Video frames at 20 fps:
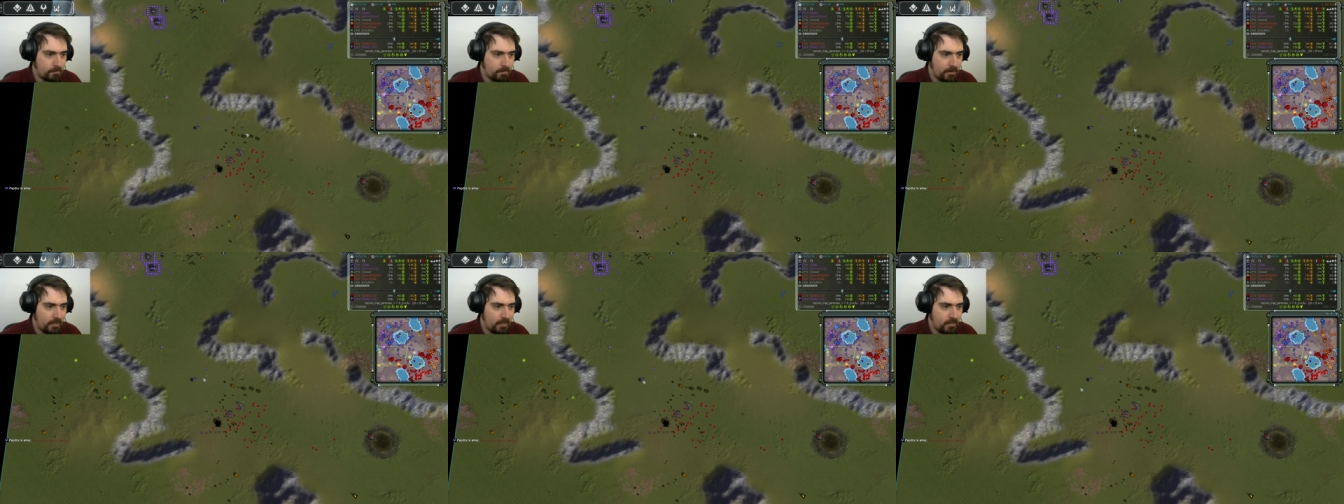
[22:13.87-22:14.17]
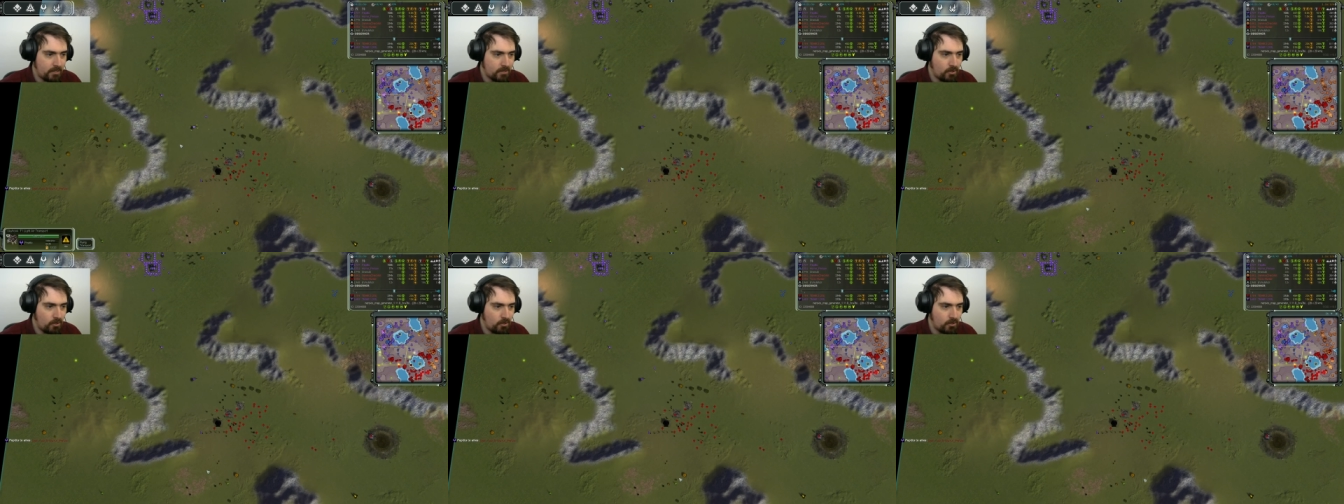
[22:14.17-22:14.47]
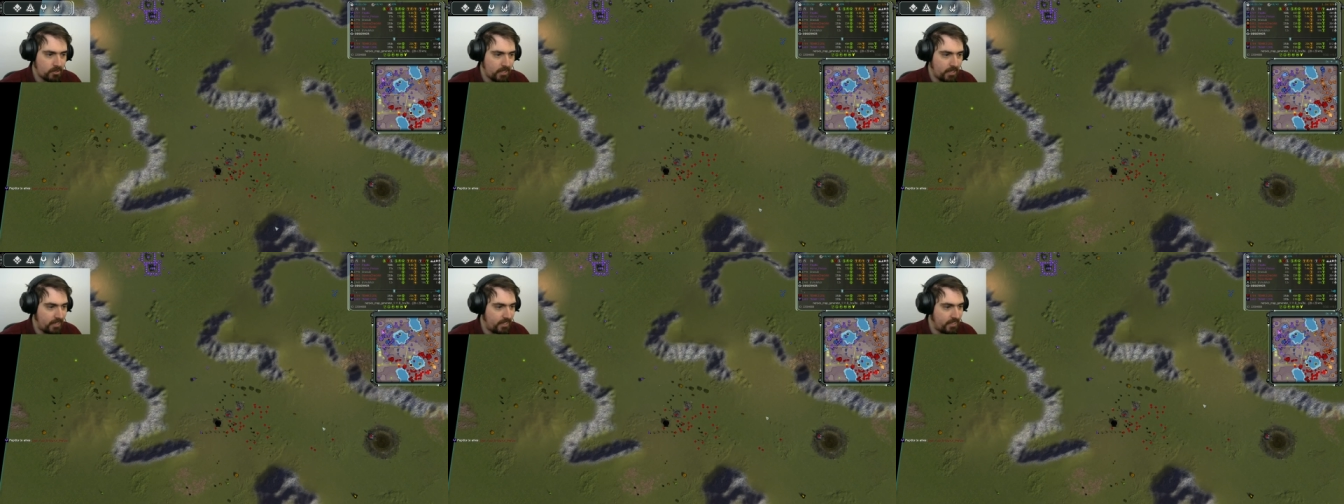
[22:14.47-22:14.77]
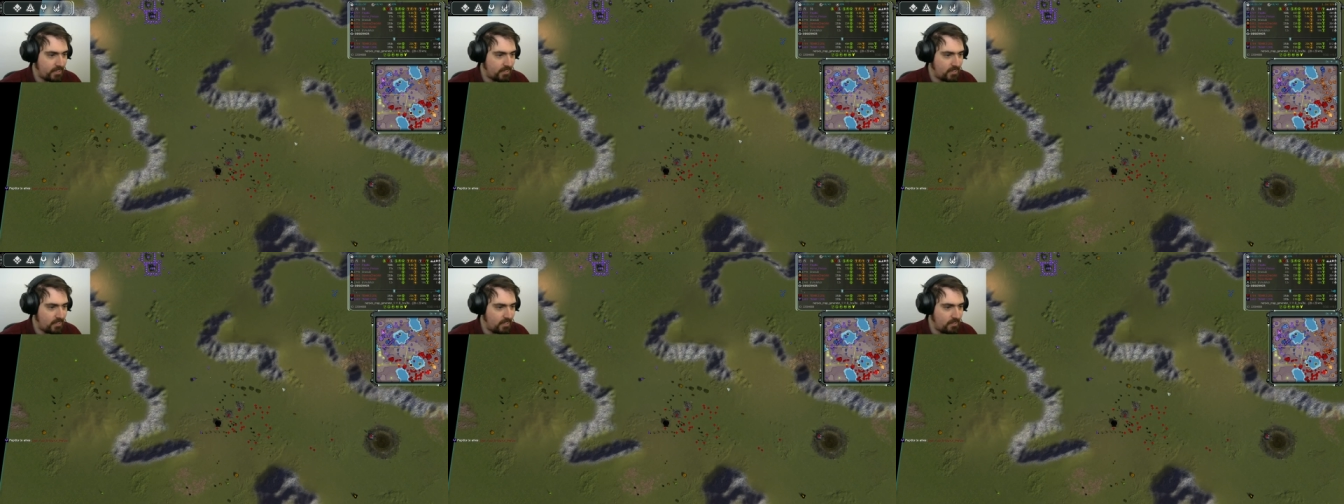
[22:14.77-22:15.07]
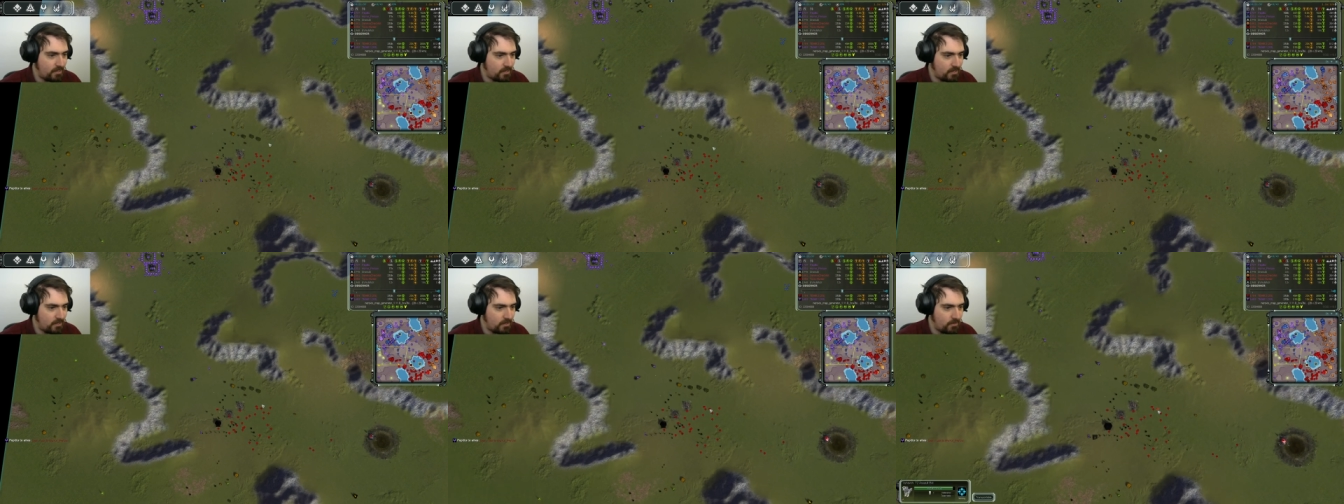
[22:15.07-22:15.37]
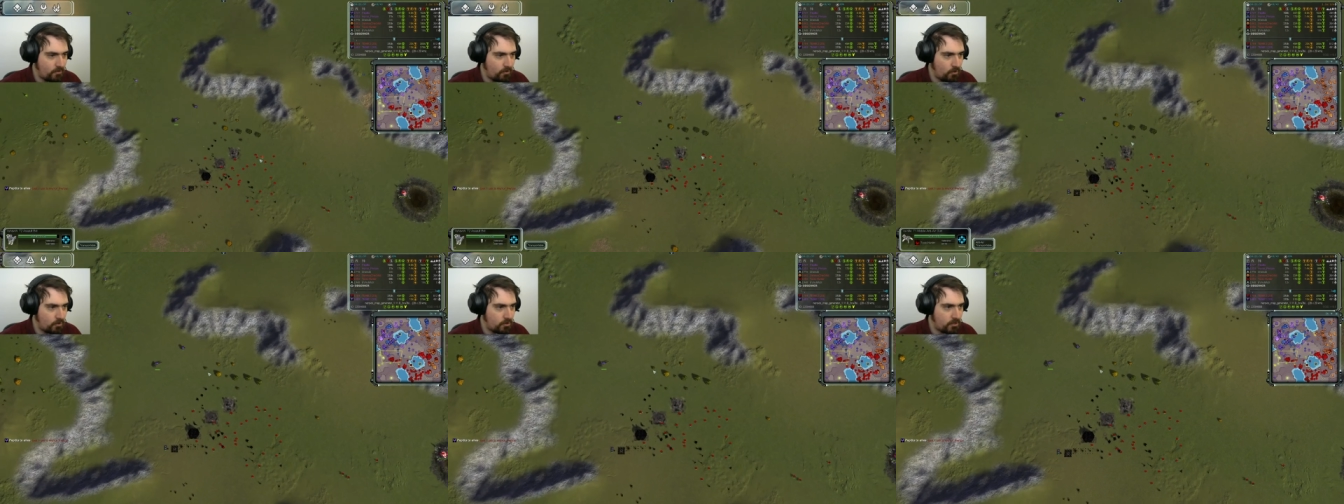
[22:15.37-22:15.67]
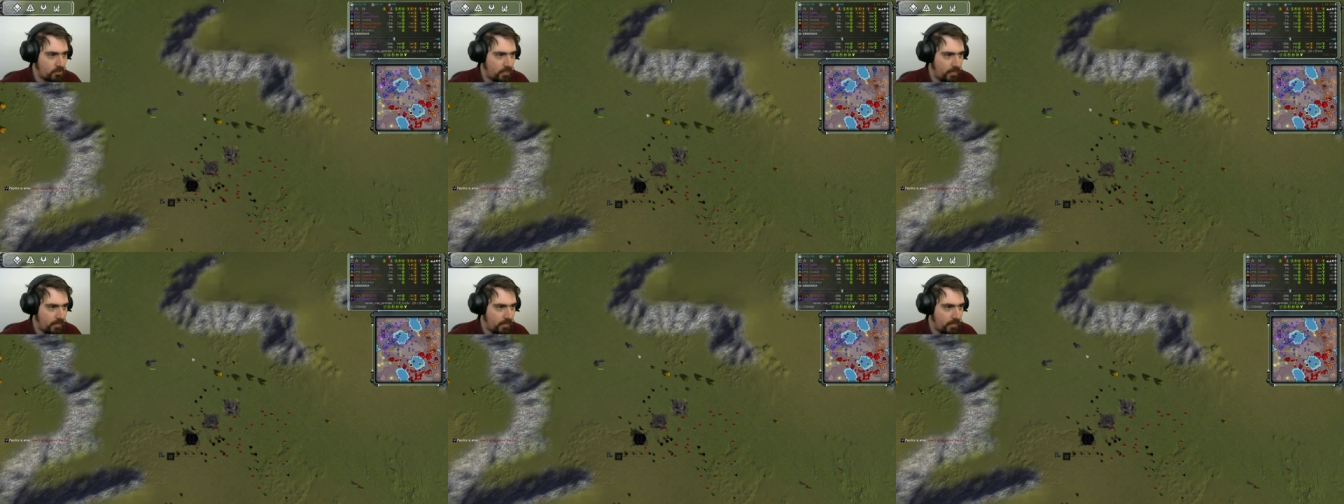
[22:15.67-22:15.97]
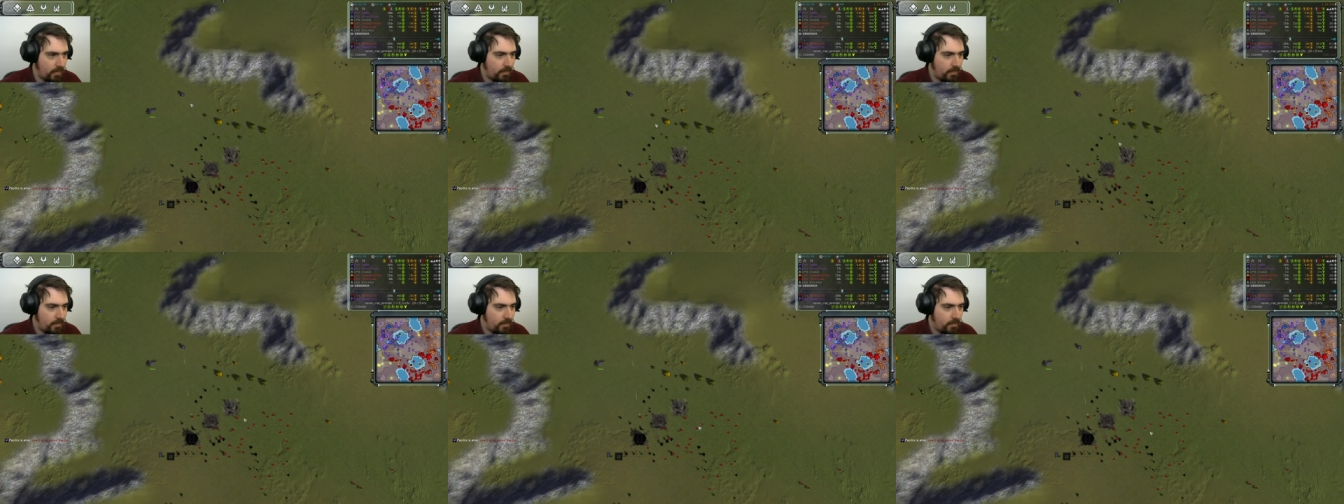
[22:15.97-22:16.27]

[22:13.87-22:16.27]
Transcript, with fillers: but he's got a decent force here.